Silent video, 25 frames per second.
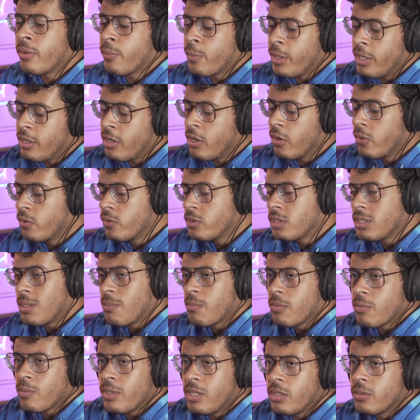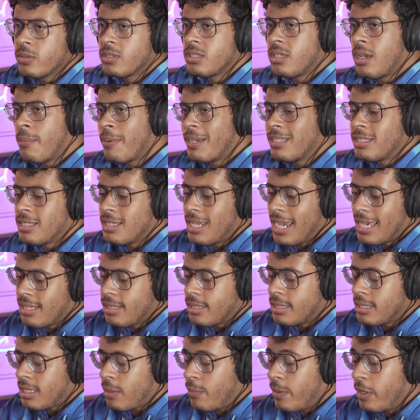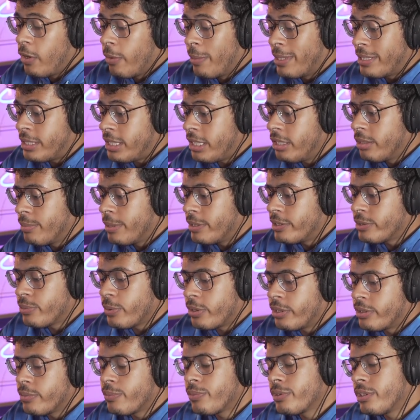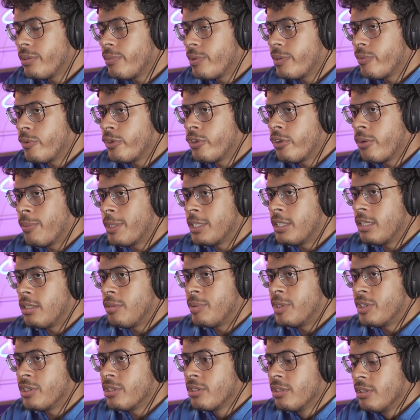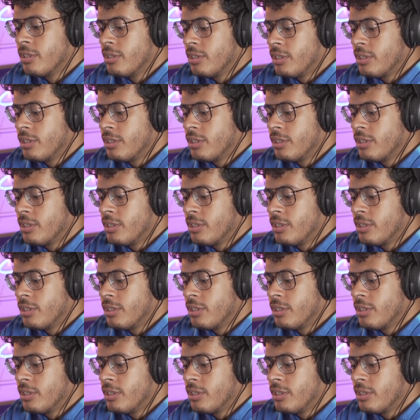We know some. We know about senescence, and we know about telomeres. What, are, what, do, you, what do you know about telomeres?